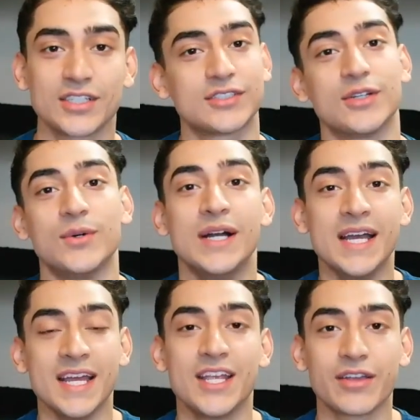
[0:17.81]
so
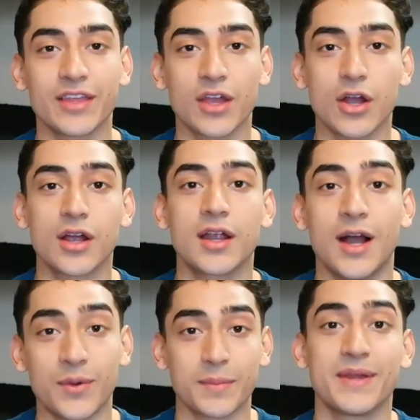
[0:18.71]
here they are, I
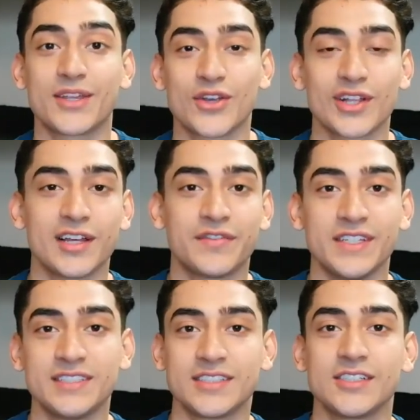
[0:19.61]
want to make your life
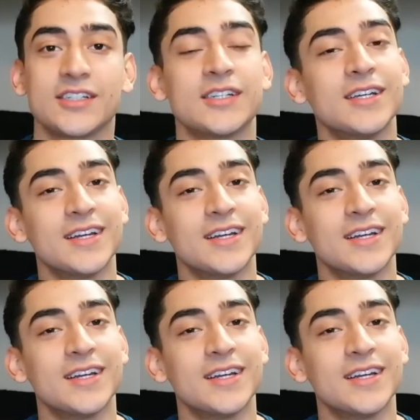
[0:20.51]
easier.